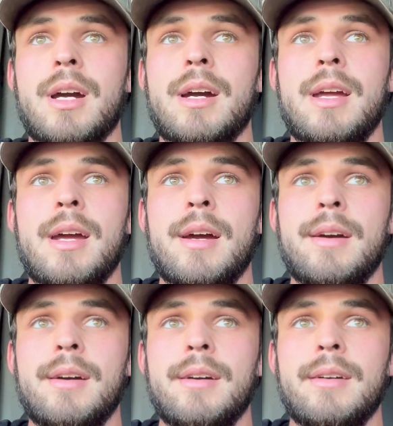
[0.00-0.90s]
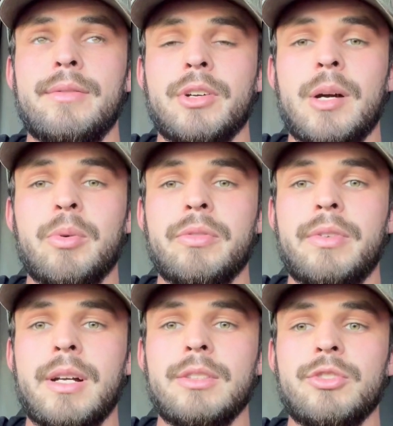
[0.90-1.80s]
I have a couple
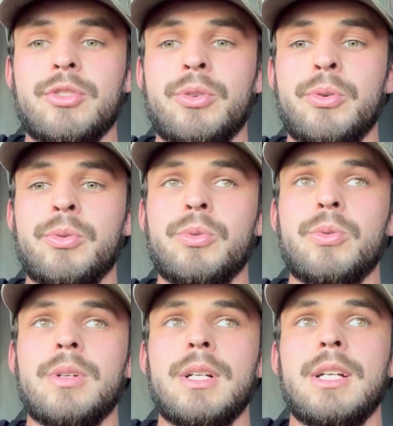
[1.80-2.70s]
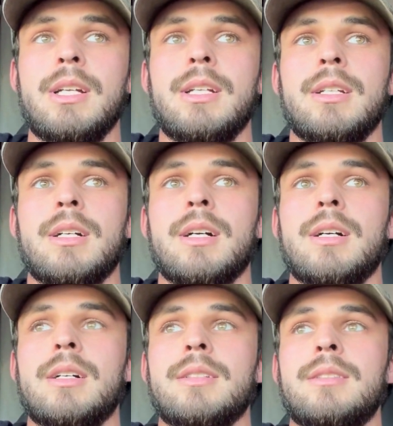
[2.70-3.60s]
friends who
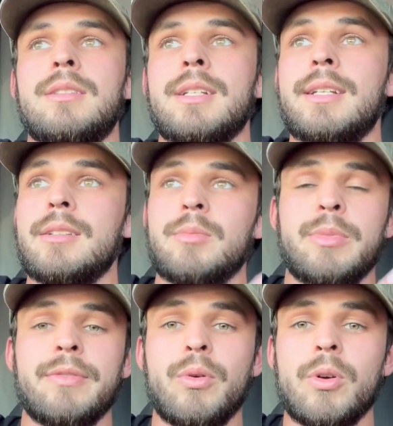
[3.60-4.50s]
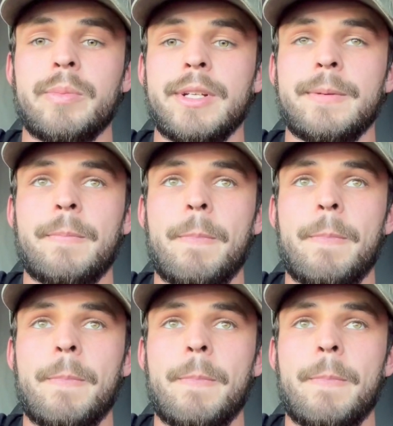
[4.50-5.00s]
did it before me.